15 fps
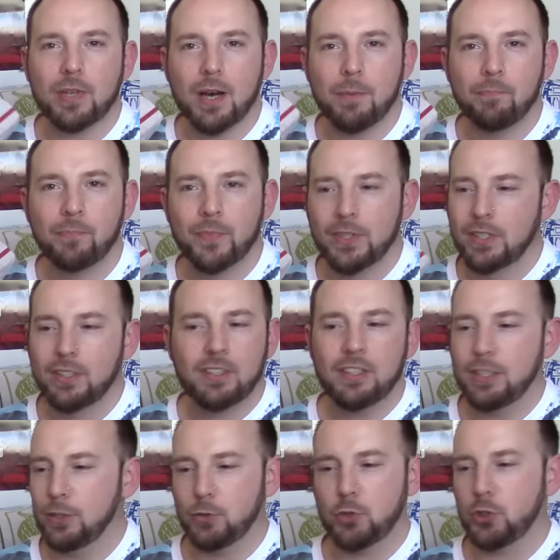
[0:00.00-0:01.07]
up.
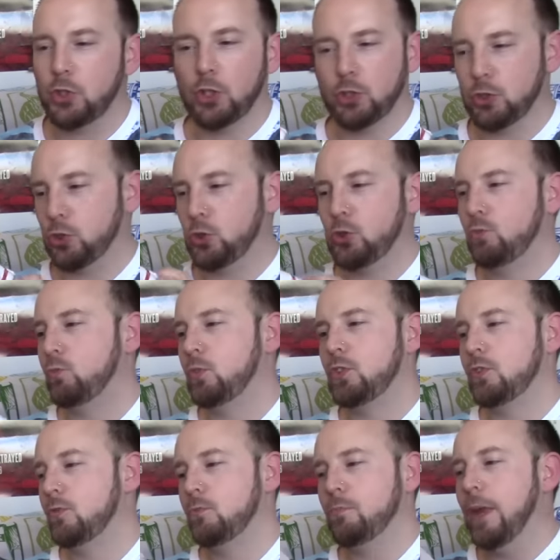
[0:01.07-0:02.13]
It's just,
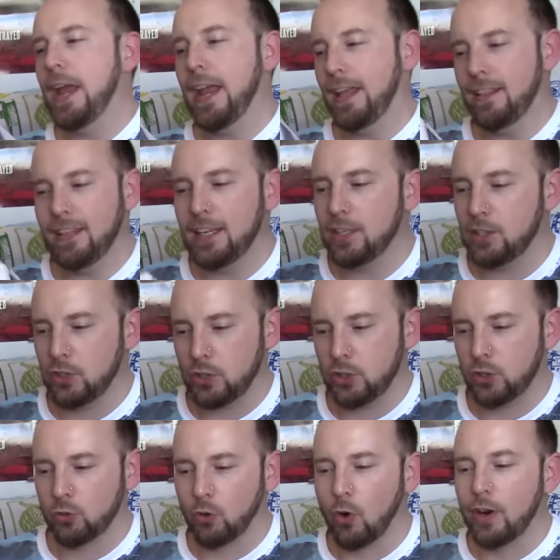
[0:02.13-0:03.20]
man, they
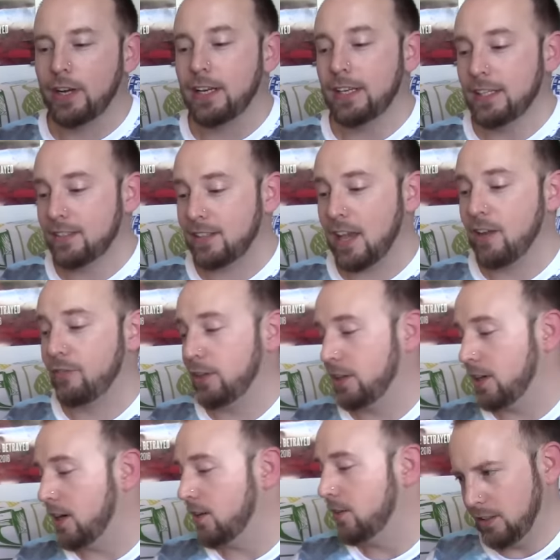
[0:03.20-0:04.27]
destroyed it. It's heavy,
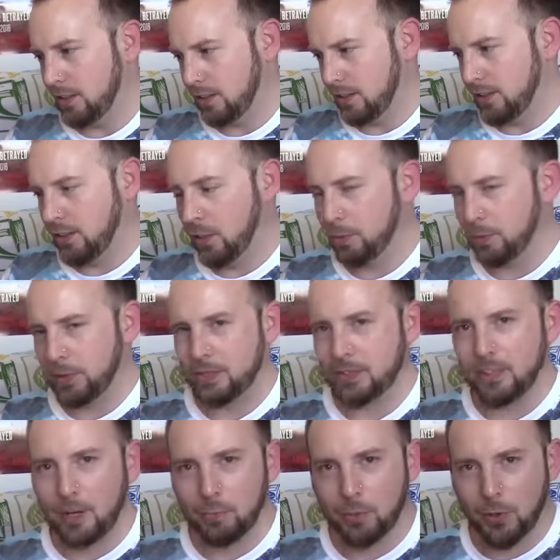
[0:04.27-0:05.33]
though. I hope it's
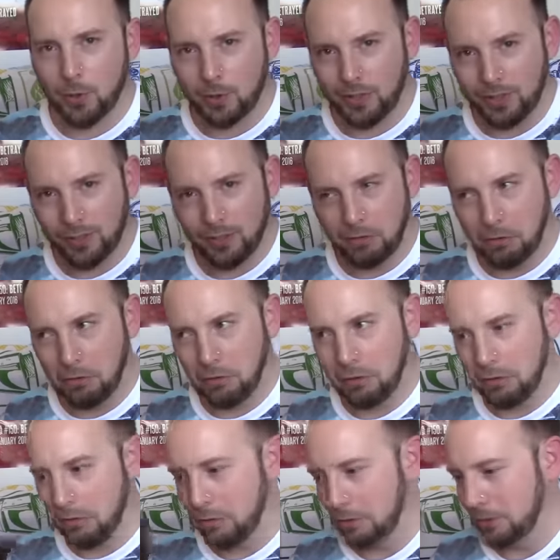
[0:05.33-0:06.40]
not broken.
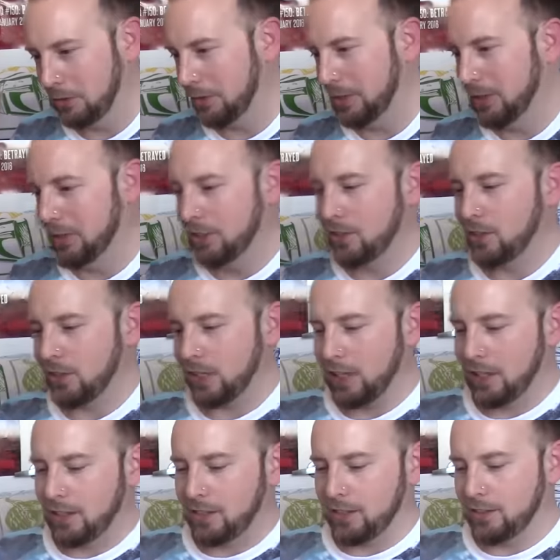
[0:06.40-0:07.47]

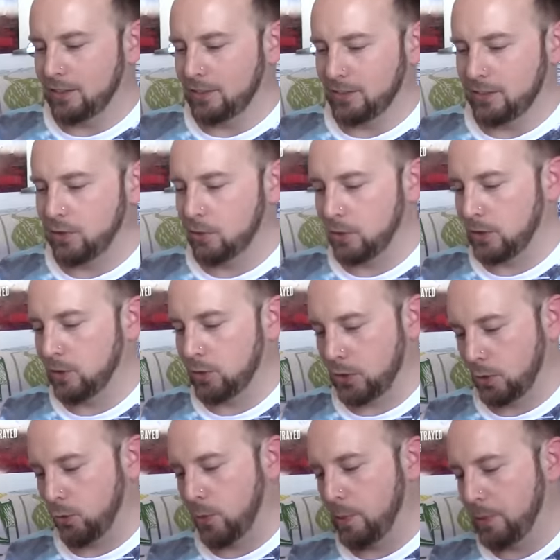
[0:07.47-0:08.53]
Okay, here. You want to
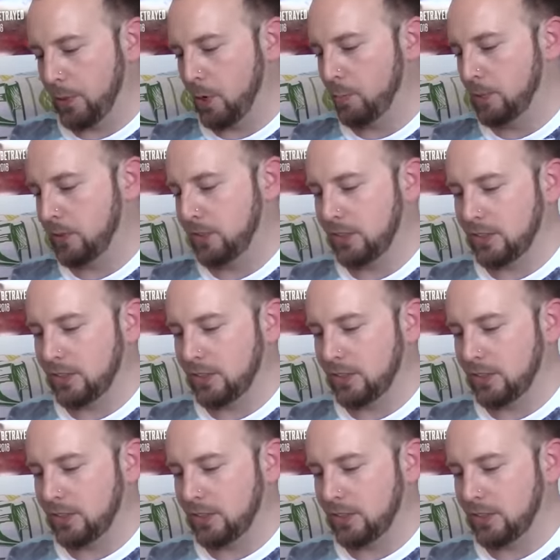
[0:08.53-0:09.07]
just rip it open since